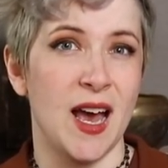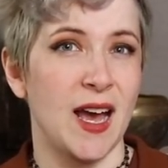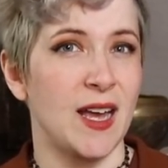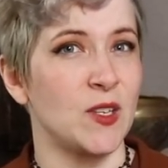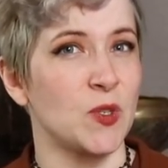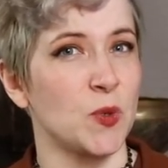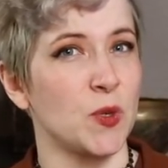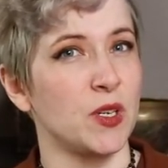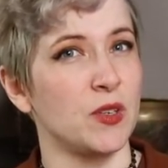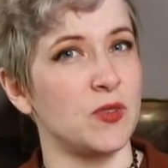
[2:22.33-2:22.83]

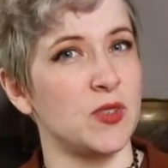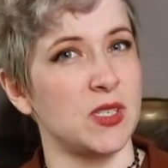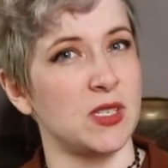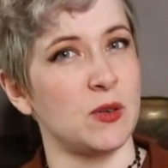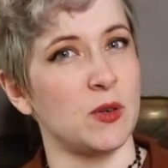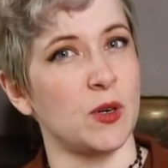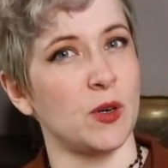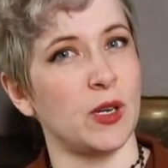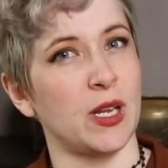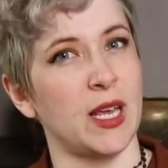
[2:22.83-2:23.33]
I sort of
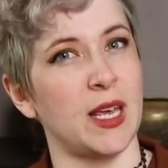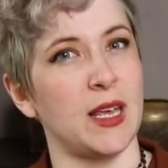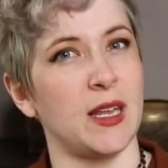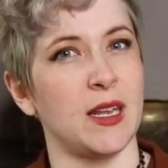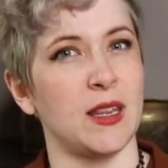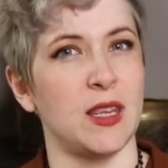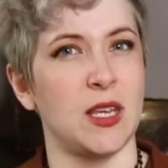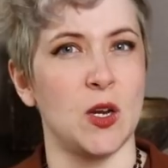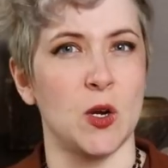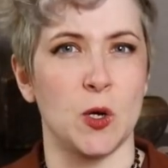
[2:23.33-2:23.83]
zeroed
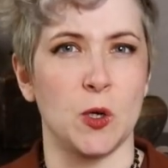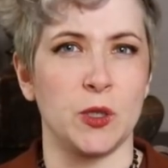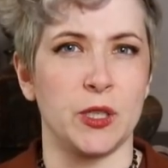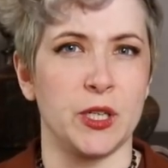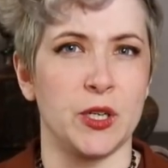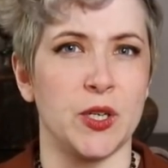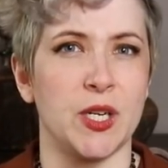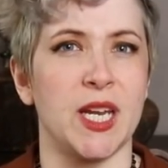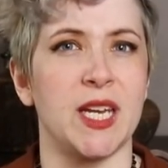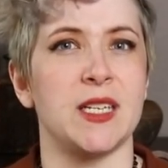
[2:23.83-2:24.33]
in at the
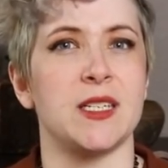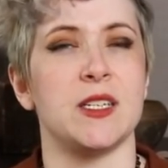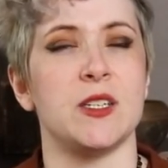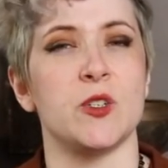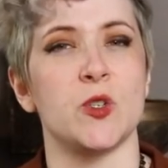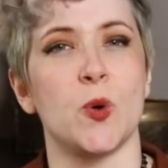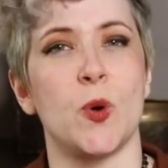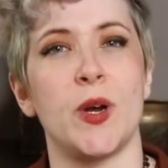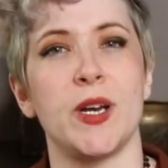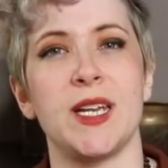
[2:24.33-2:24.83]
earlier
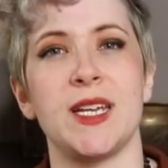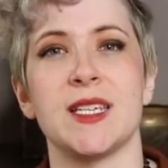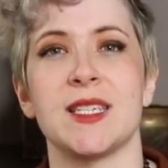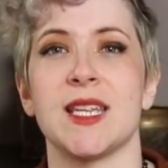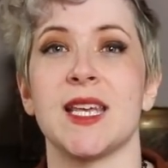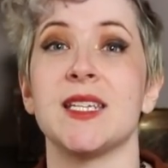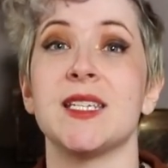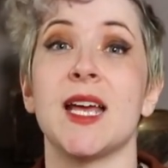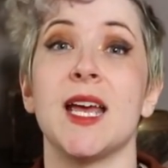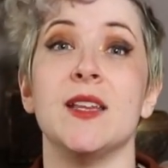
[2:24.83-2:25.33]
nineteen twenties.
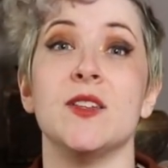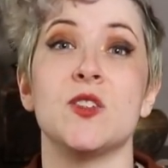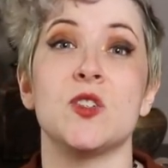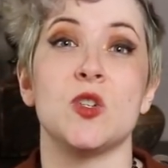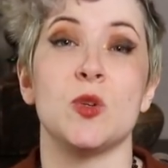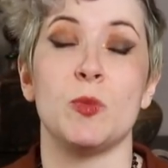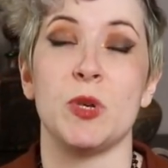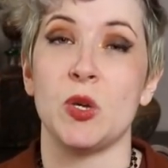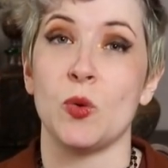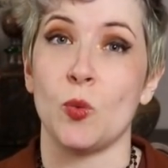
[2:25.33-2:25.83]
That tends
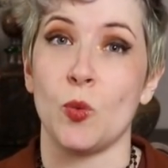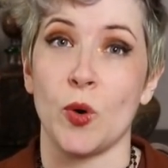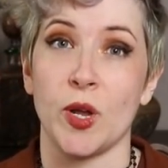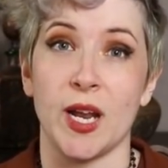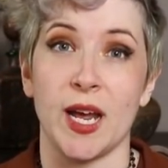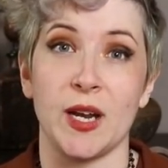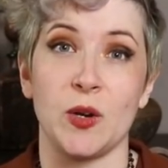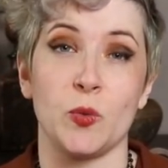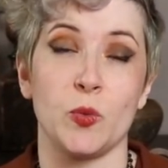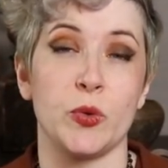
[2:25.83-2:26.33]
to be
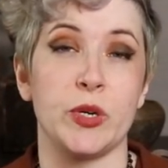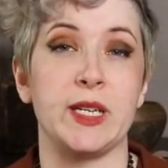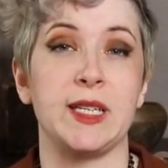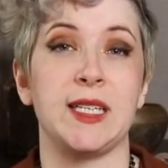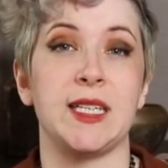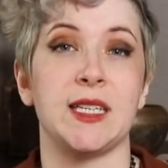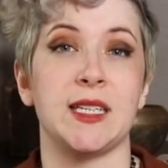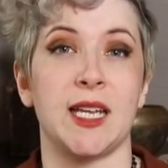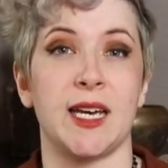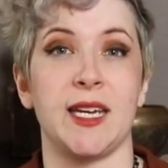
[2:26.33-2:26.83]
what I
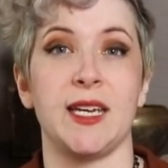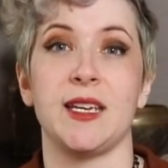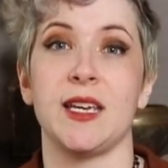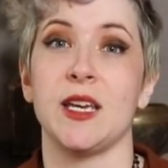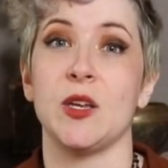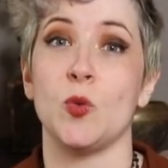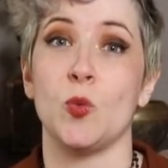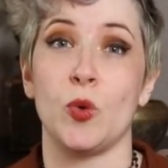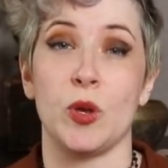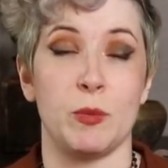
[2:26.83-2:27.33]
really
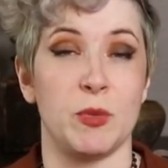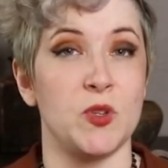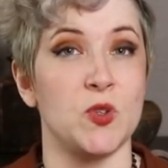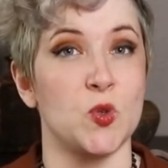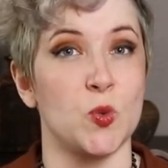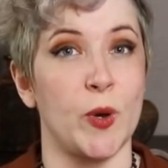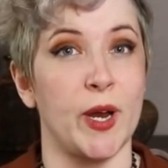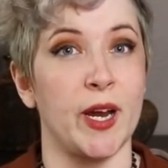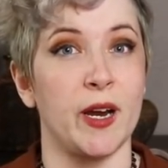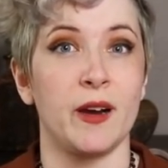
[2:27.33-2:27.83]
like in
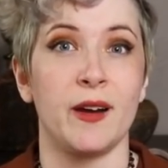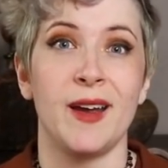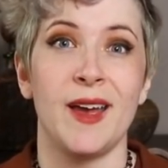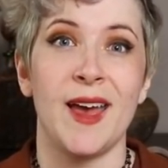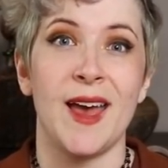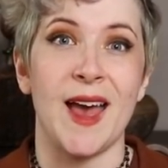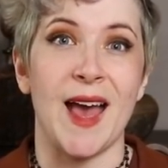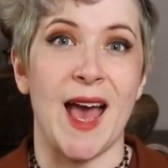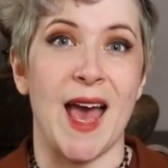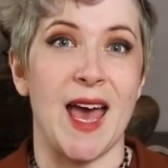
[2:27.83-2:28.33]
women's wear,
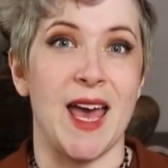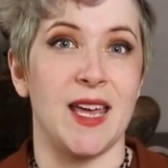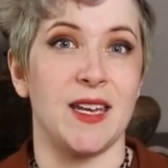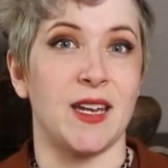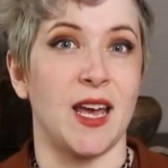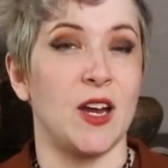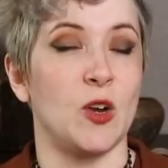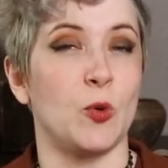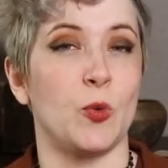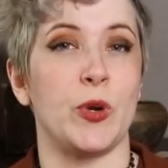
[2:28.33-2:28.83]

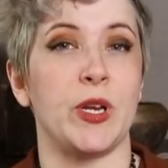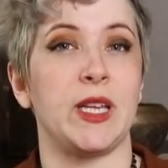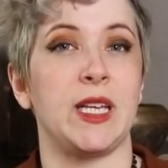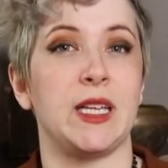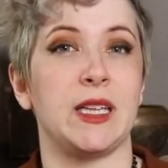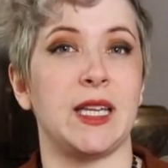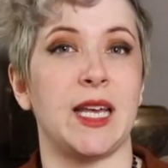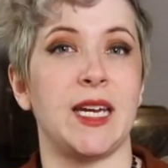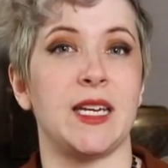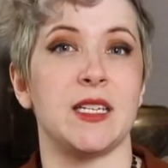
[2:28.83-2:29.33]
and I
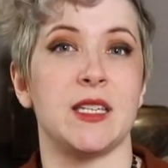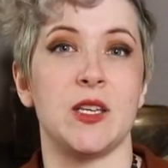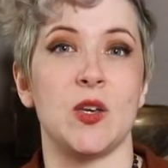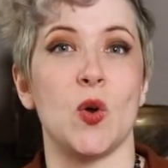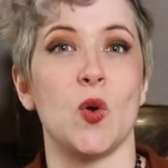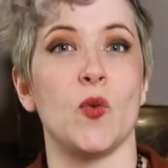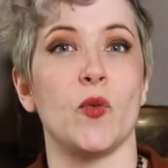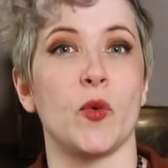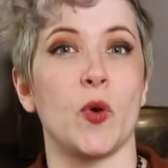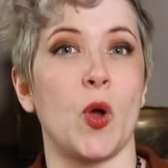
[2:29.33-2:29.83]
really liked
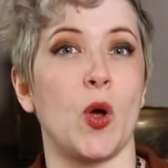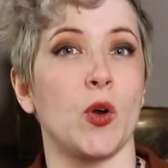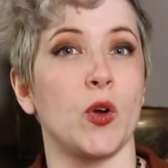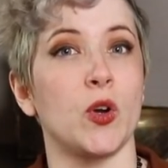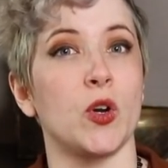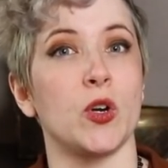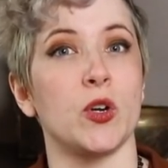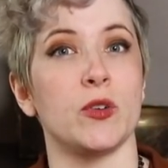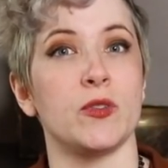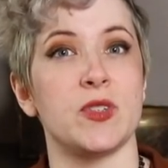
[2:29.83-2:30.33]
the overall
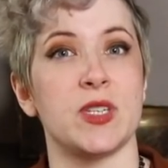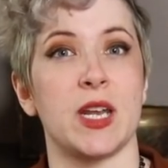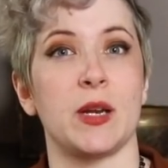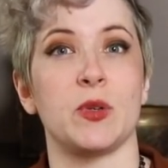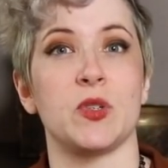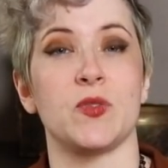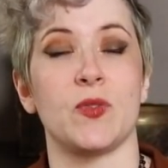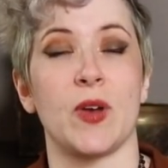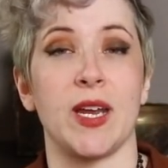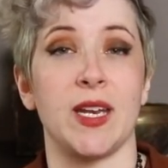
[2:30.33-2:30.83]
curves that
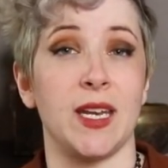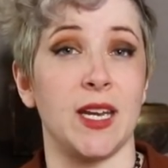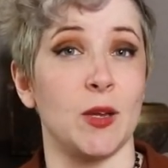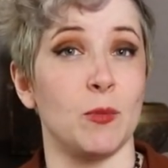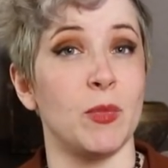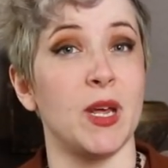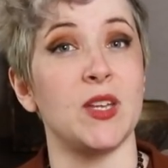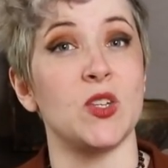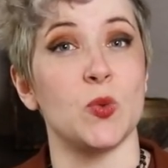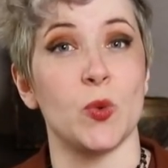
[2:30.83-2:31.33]
I was finding
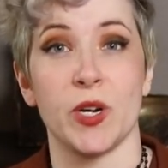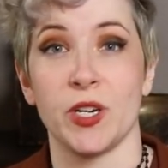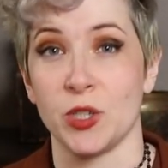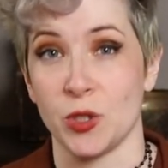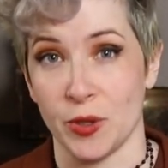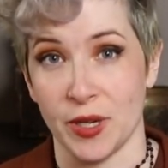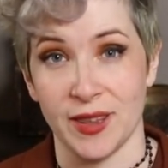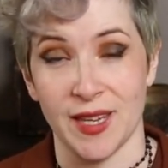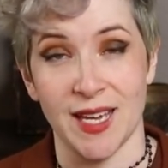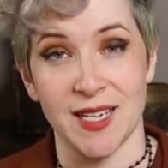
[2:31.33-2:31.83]
in menswear
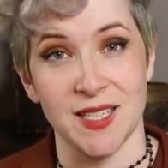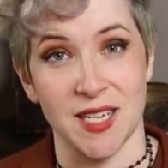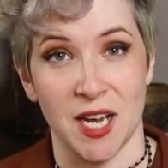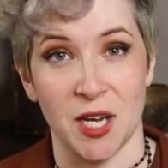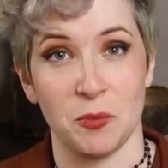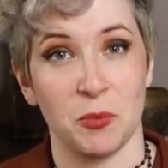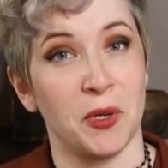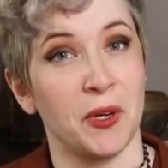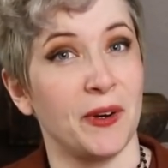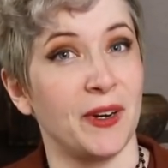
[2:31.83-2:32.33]
during that
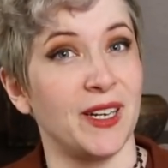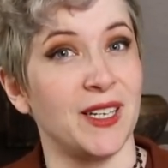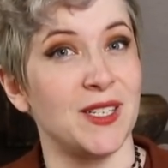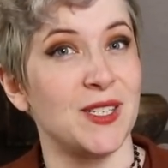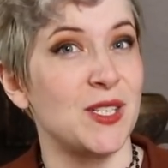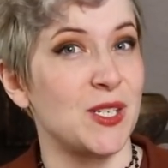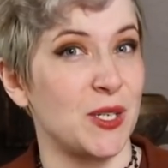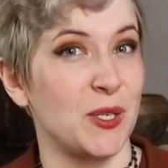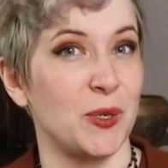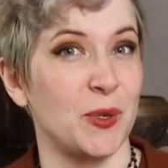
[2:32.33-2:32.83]
time
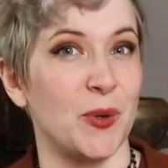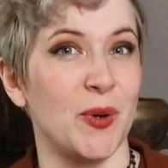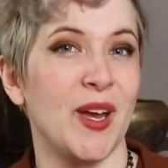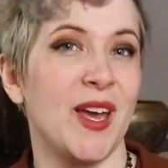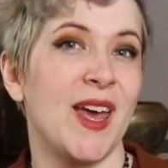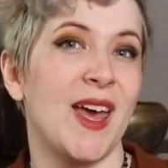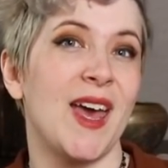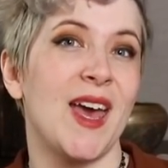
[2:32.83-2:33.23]
period too.